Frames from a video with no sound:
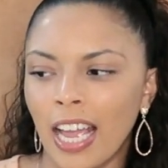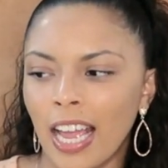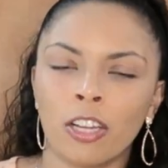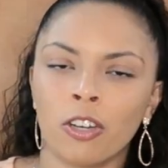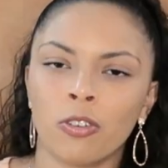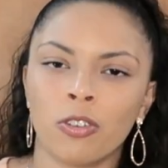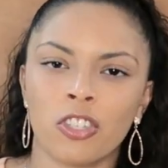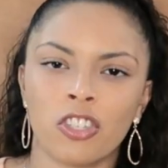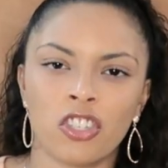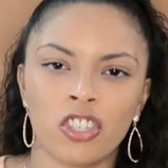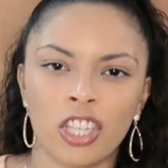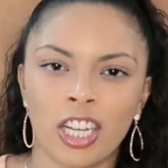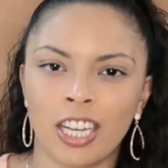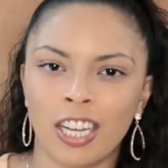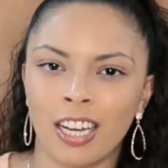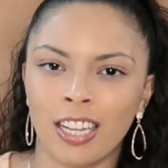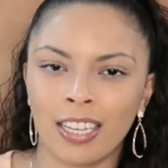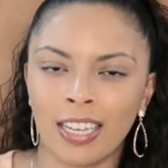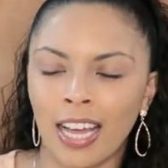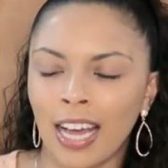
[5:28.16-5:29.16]
I can always
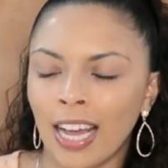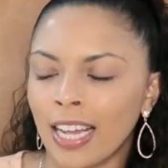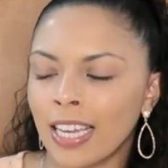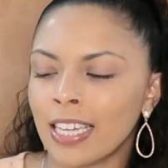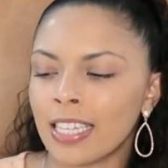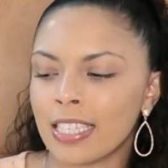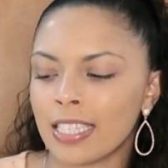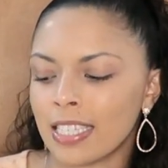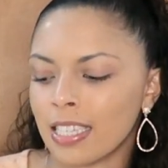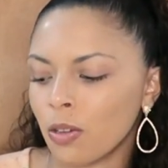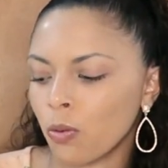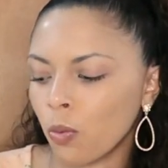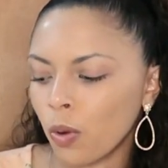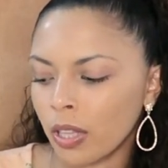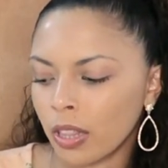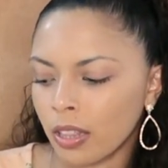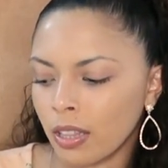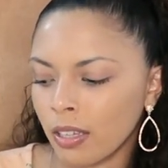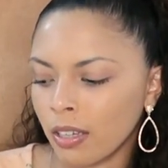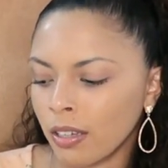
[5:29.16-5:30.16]
check online and see
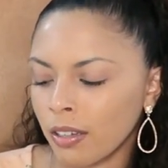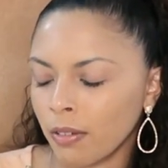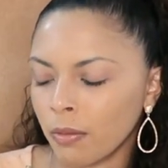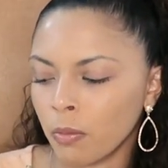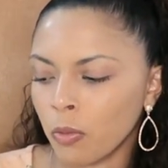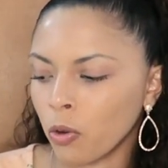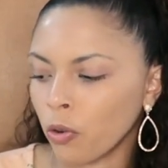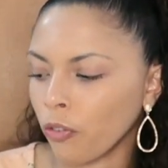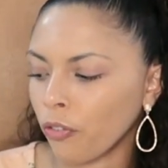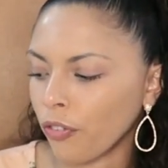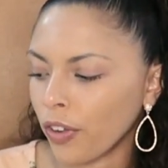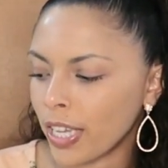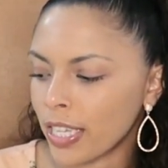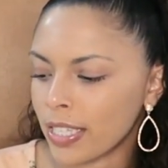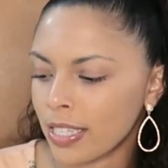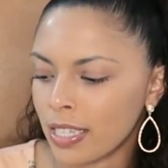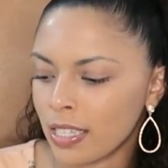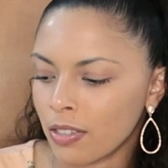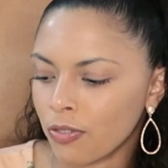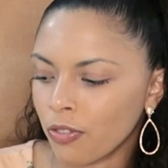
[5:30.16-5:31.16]
what the moon
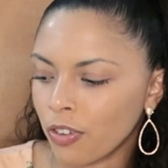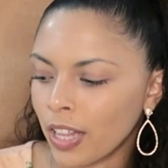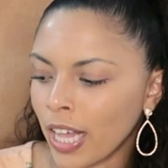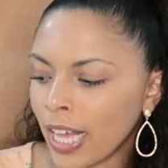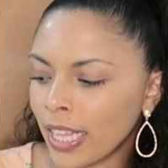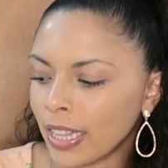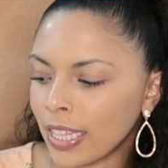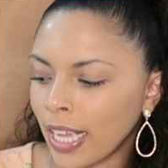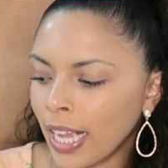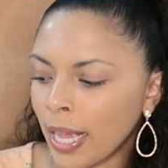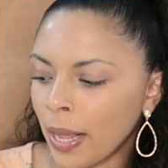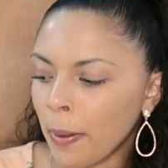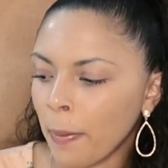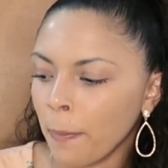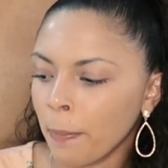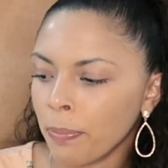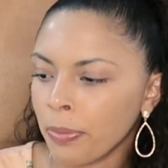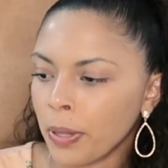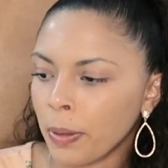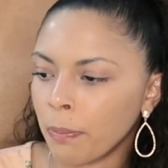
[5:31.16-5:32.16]
phase is for that
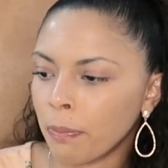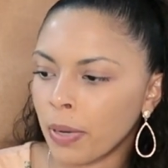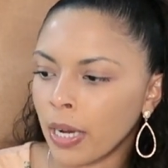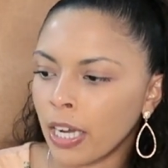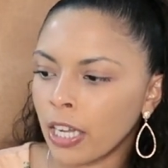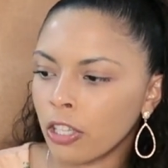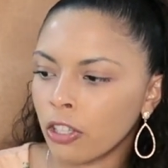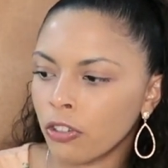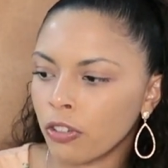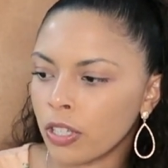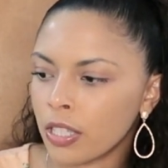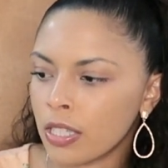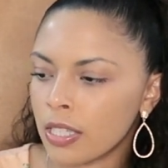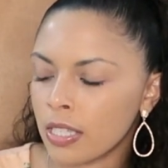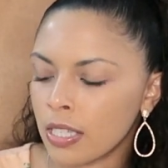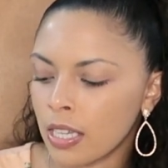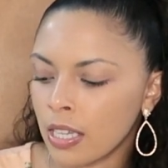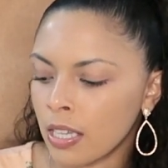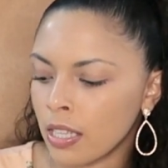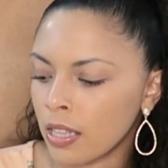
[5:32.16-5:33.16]
day. But you can
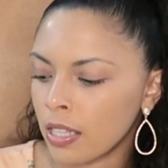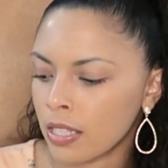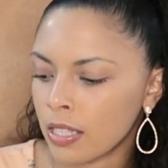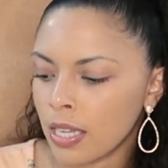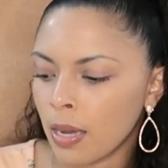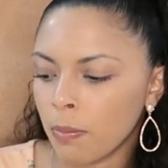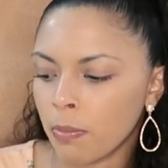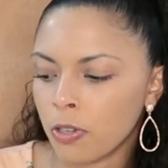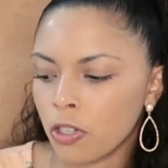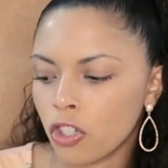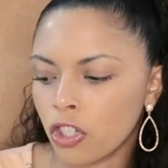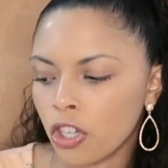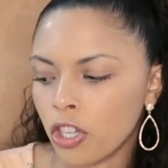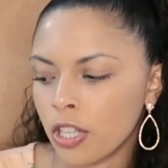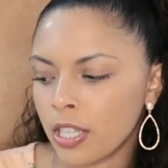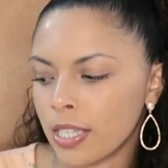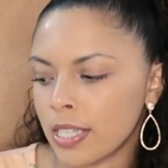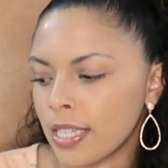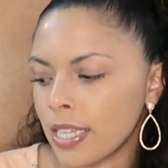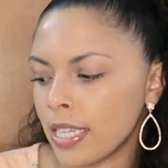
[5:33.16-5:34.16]
see the
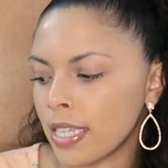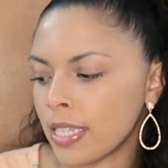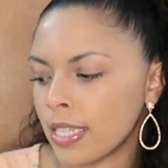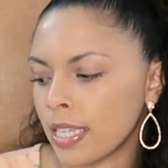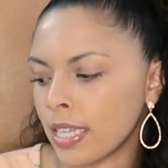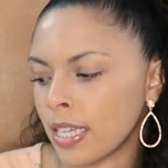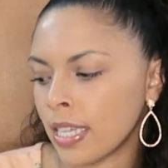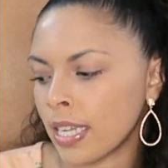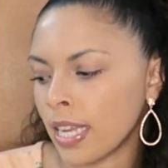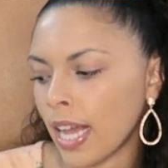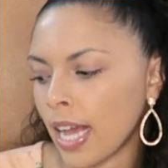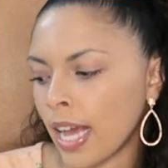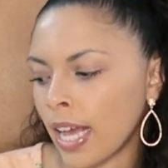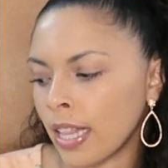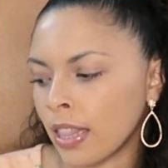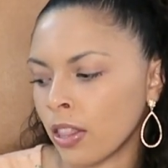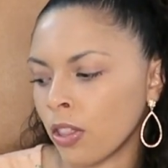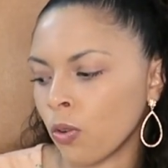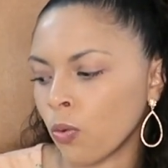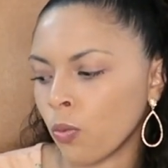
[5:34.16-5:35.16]
temperature, the season,
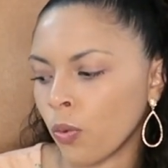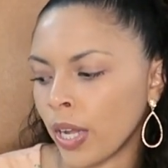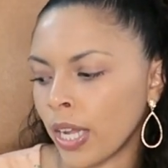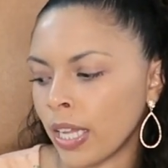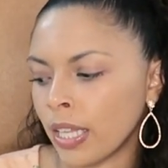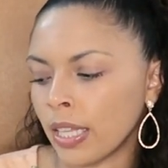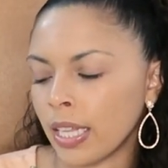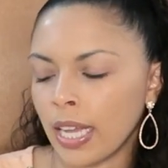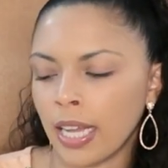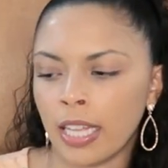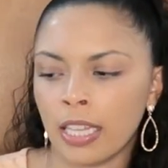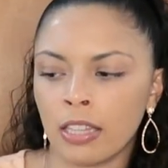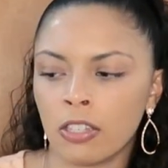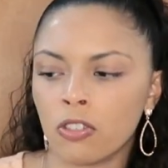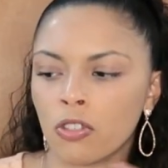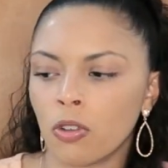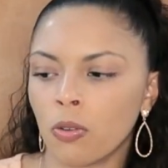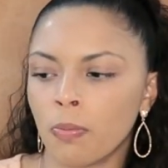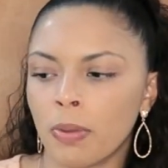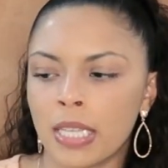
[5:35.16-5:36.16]
and the wind.
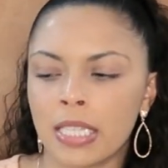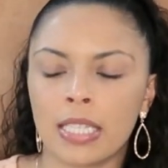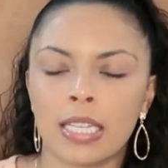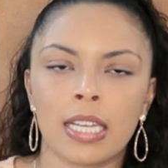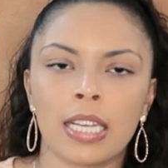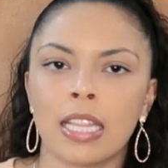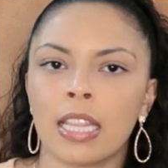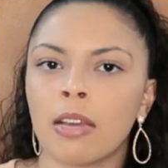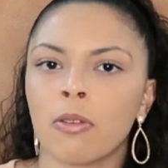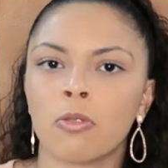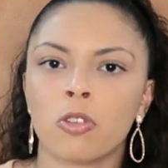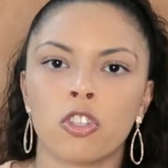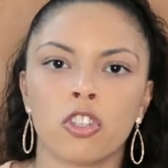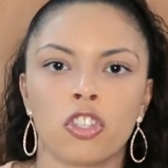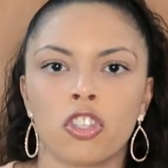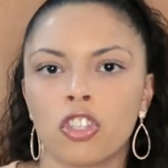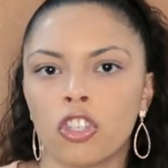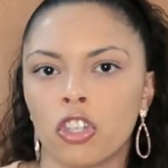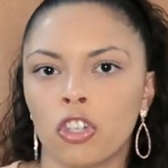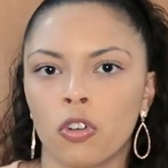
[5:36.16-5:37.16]
And so basically they would
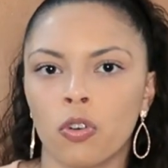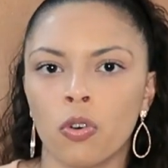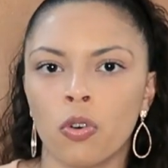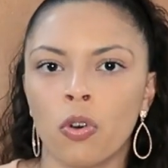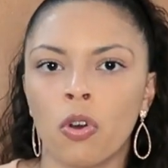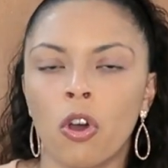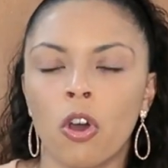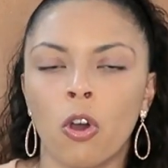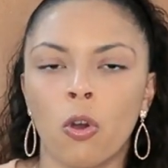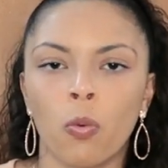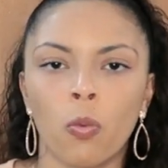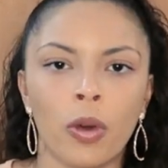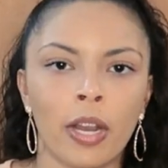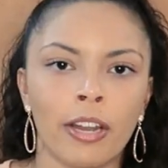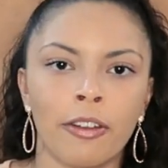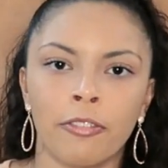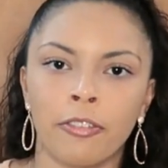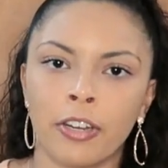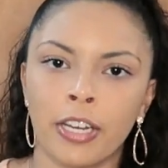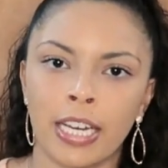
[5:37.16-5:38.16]
just circle
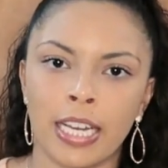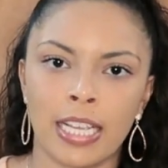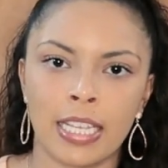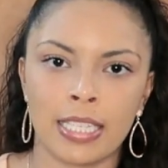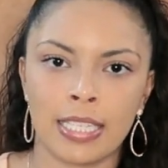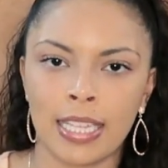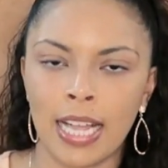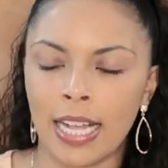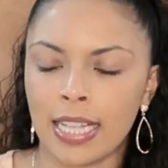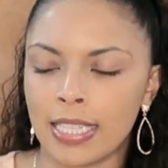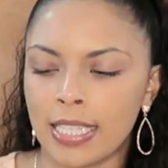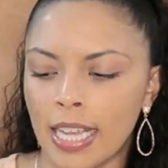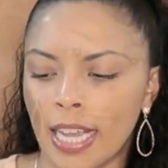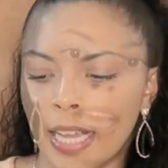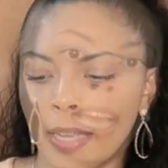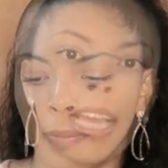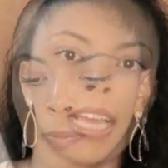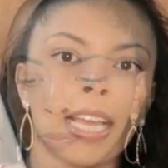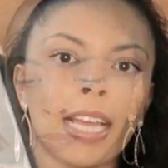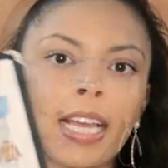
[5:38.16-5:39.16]
whatever it is that
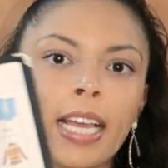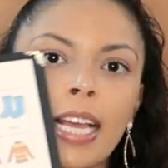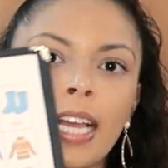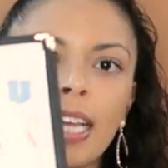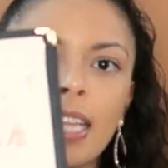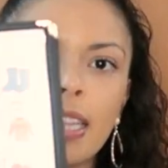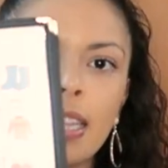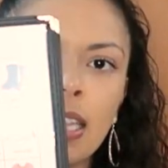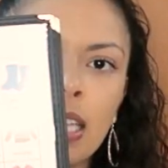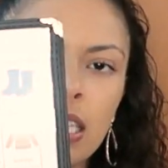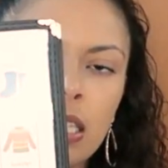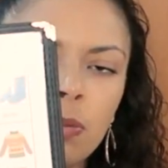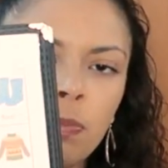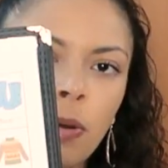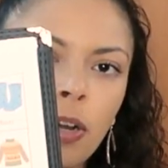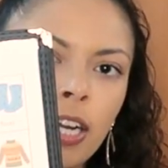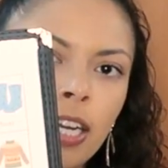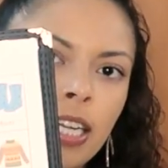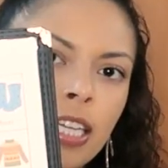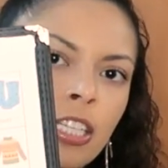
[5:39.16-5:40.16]
day. This
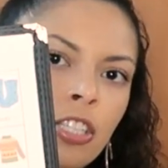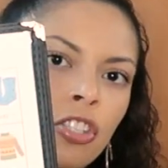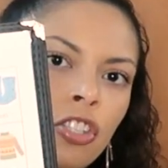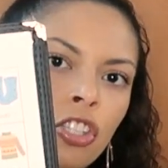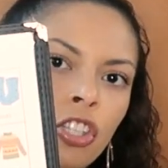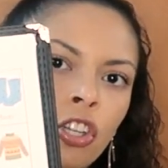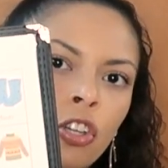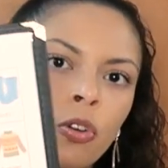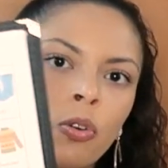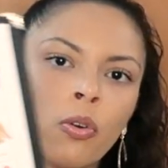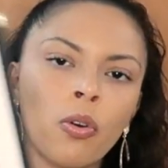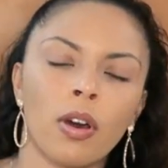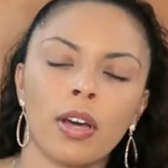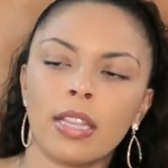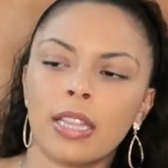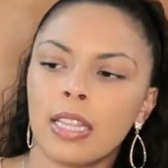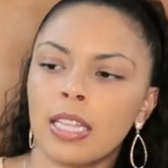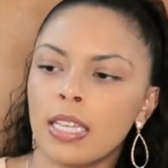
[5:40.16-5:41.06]
part is new.